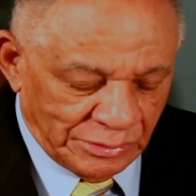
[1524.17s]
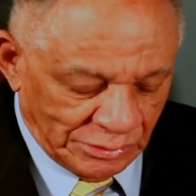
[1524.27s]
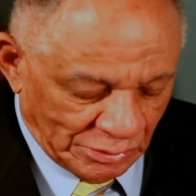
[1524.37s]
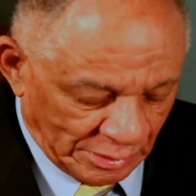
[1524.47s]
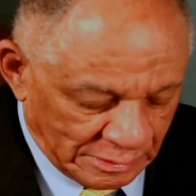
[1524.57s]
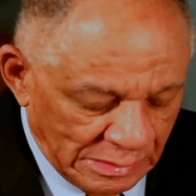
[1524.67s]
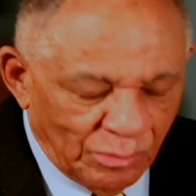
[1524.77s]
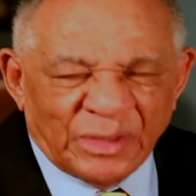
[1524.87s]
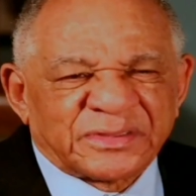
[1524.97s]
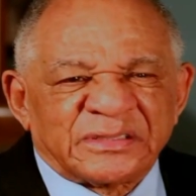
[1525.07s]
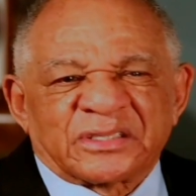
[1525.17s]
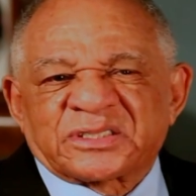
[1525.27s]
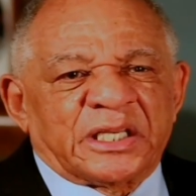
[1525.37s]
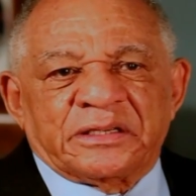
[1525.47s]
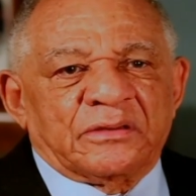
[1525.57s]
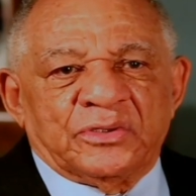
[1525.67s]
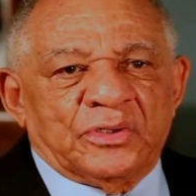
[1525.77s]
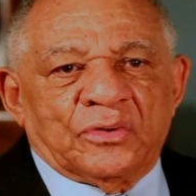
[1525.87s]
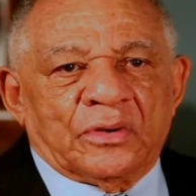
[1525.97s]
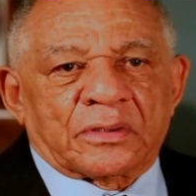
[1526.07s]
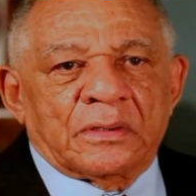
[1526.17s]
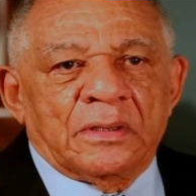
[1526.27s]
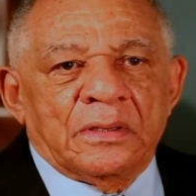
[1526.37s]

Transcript: York. Wasn't the city of New York.